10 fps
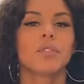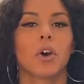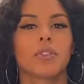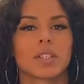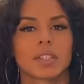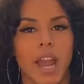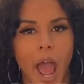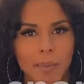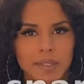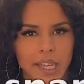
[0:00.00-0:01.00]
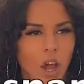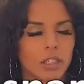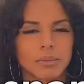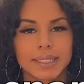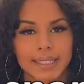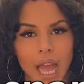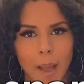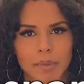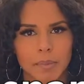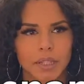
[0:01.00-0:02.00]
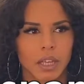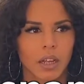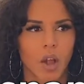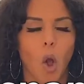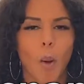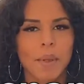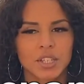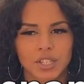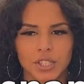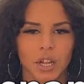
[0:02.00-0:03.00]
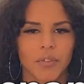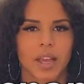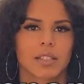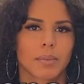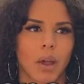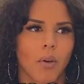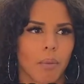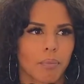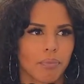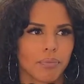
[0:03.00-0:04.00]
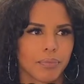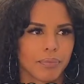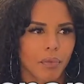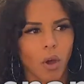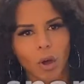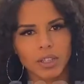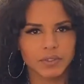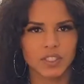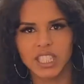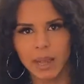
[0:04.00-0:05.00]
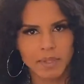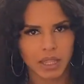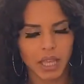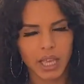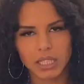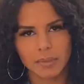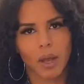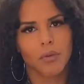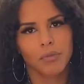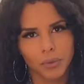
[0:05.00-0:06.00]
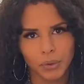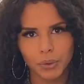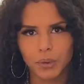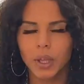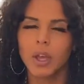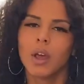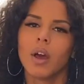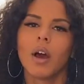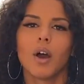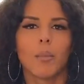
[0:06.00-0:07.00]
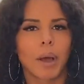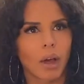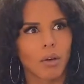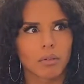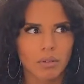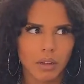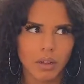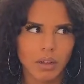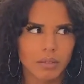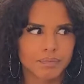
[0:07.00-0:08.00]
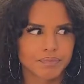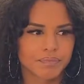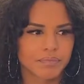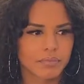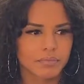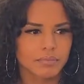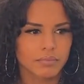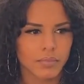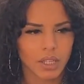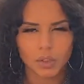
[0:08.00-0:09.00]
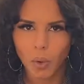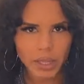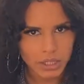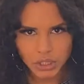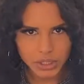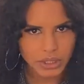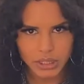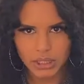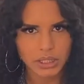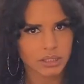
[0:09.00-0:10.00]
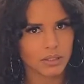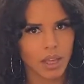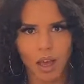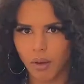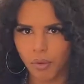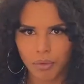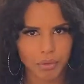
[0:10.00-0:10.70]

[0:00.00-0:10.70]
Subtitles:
out the snaps. They call them snaps, but they're a whole bunch of surveys about all different types of things, about food, about toiletries, health,